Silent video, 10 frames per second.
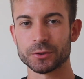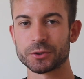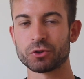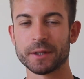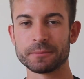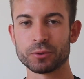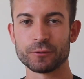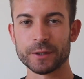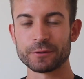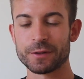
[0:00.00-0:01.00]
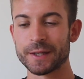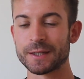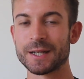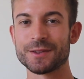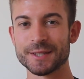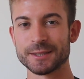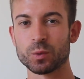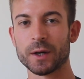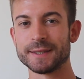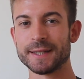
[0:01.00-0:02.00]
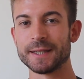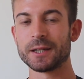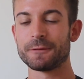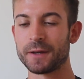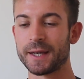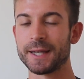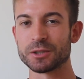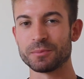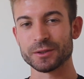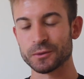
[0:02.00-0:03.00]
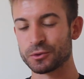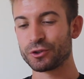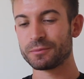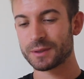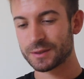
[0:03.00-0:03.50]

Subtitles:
to try and improve on everything, this is what I did for each muscle group.